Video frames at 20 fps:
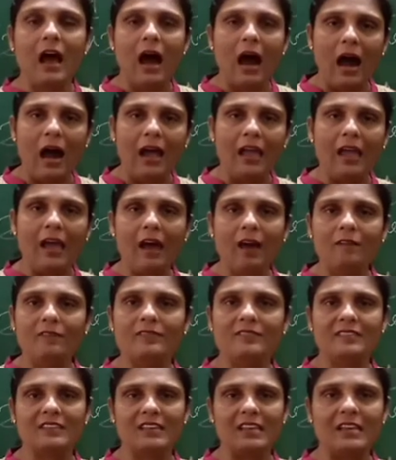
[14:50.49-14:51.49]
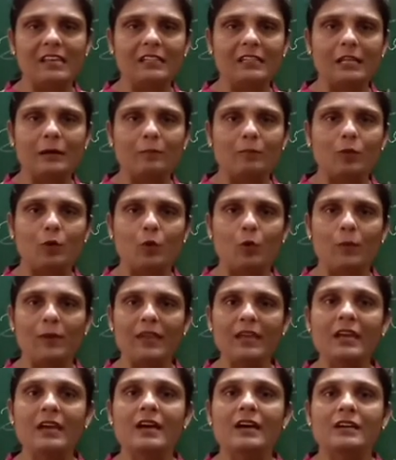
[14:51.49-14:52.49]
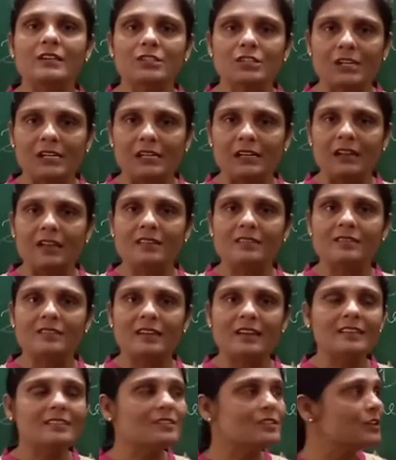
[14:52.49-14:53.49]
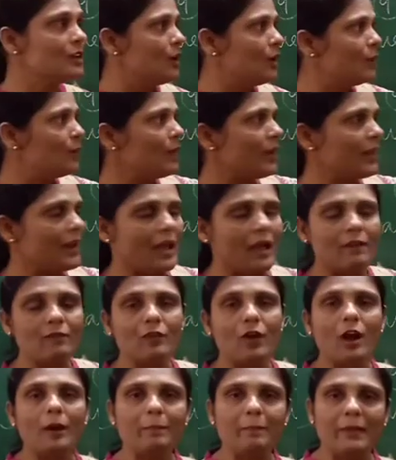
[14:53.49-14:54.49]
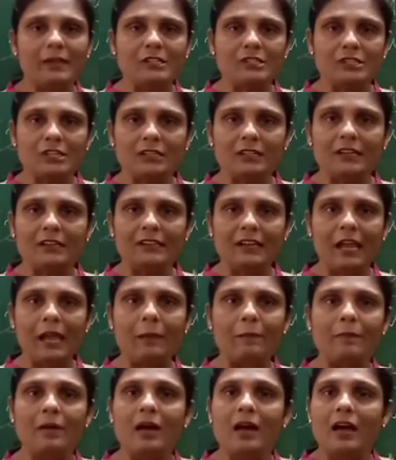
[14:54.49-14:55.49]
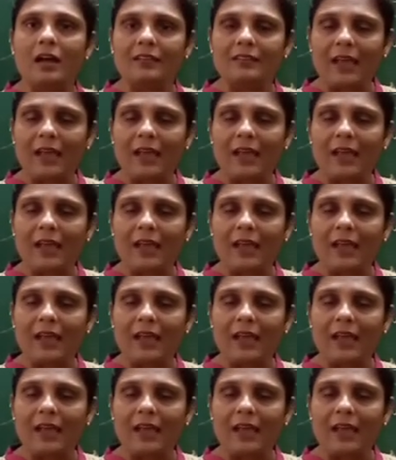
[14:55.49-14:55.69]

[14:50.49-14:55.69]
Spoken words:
I have seen the movie Schindler's List when I have not mentioned the time.